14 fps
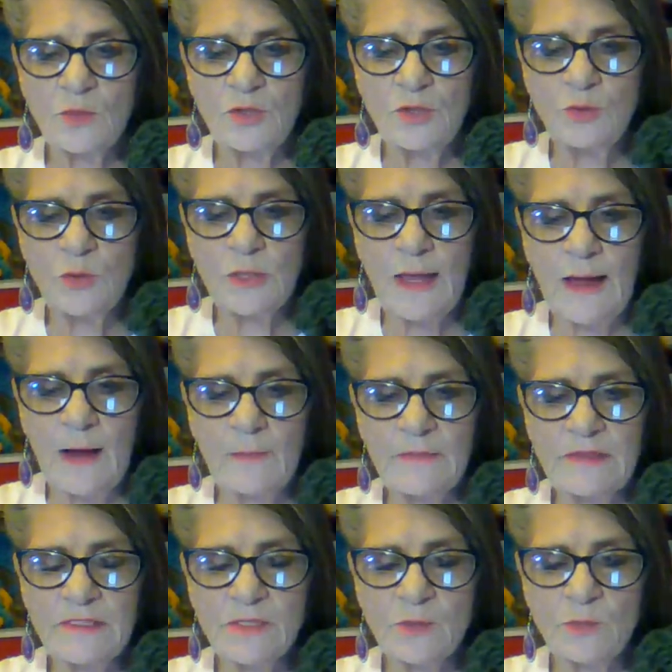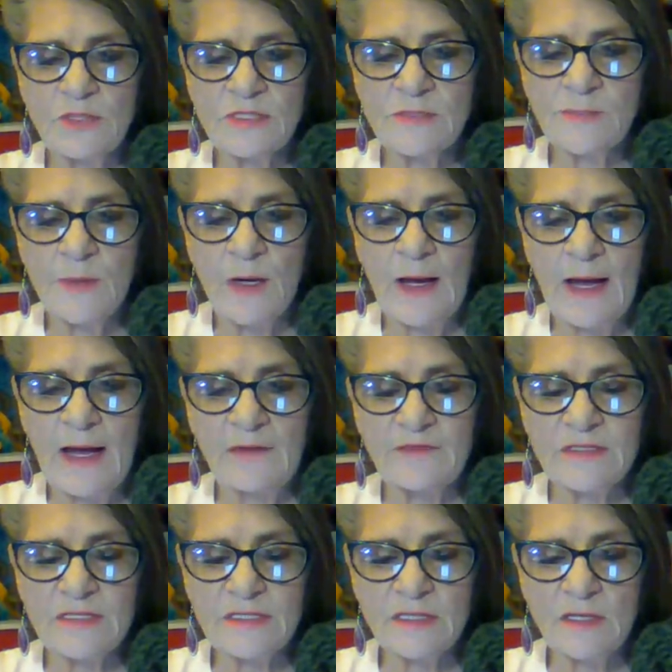Will you allow me to whisper half
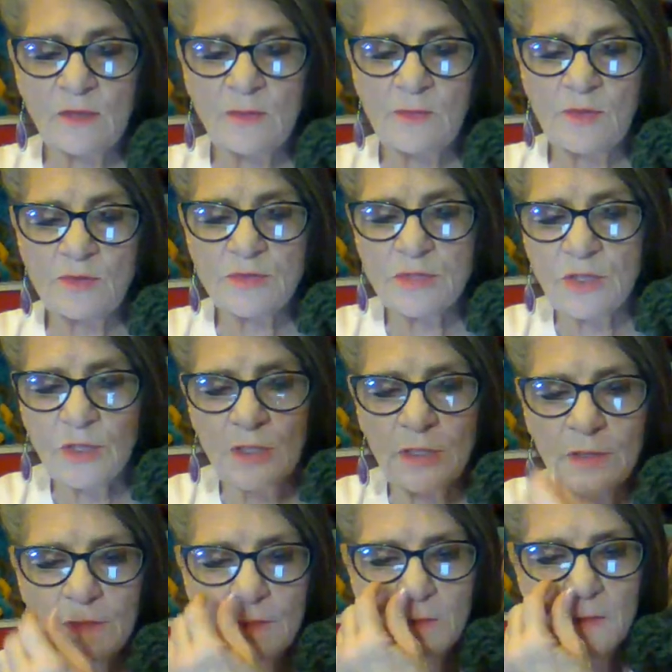a syllable, sir?